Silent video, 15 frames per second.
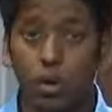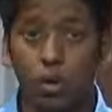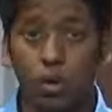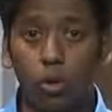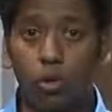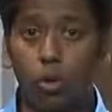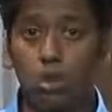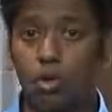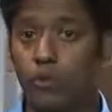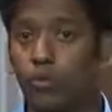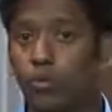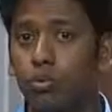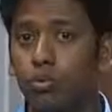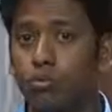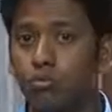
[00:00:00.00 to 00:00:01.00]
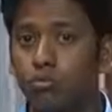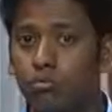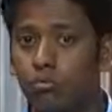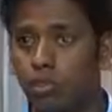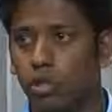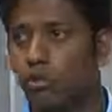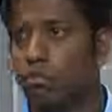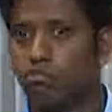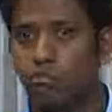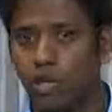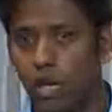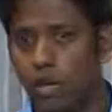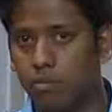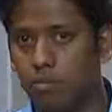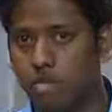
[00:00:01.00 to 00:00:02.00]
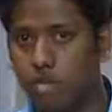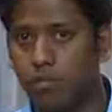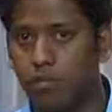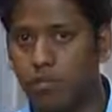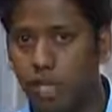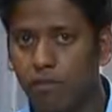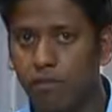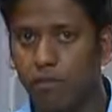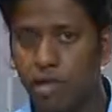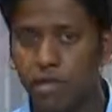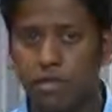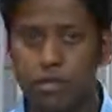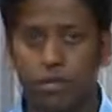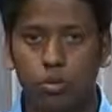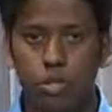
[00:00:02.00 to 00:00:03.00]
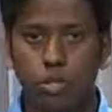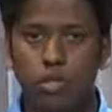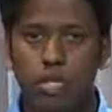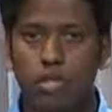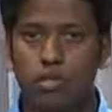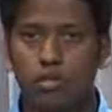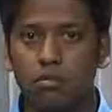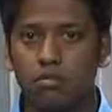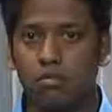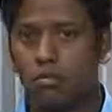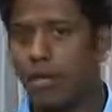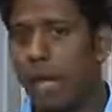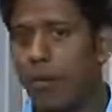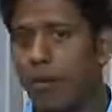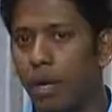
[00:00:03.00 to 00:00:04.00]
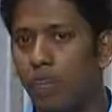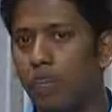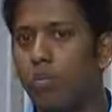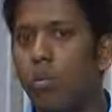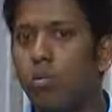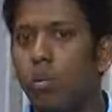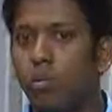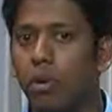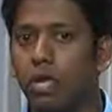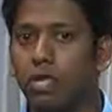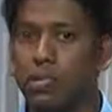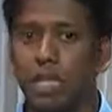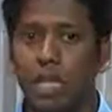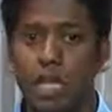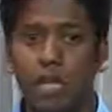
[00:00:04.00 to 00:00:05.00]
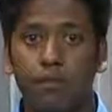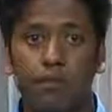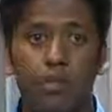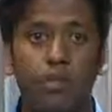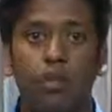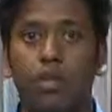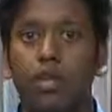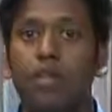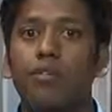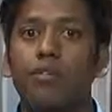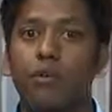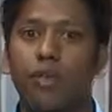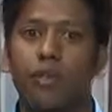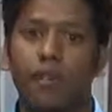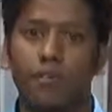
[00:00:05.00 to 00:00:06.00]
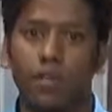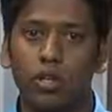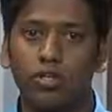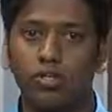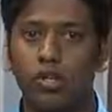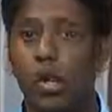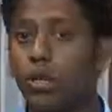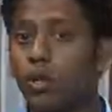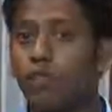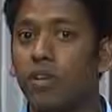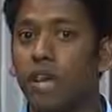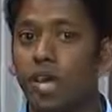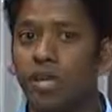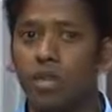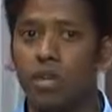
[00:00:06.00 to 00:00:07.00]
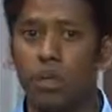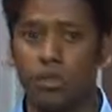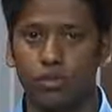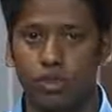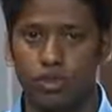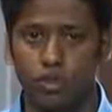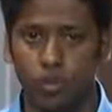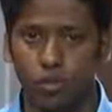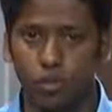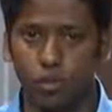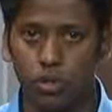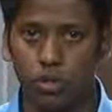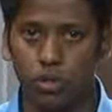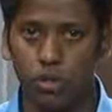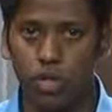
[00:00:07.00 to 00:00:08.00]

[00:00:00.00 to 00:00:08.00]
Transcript: Or if you make them stay for 7 months, you increase that by 3 more months that they give you another $45. So now you have $90 in total.